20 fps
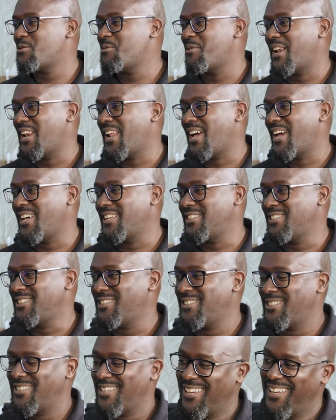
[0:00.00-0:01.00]
to
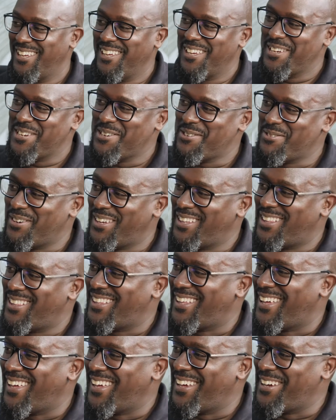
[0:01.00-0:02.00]
Alliance with
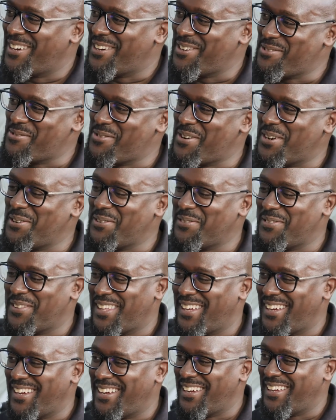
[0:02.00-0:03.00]
one of
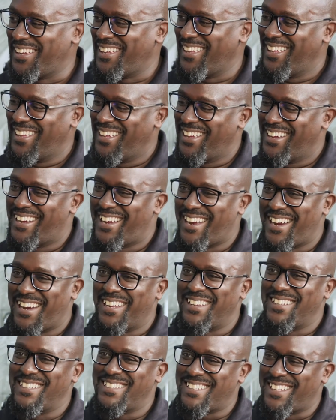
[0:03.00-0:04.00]
the current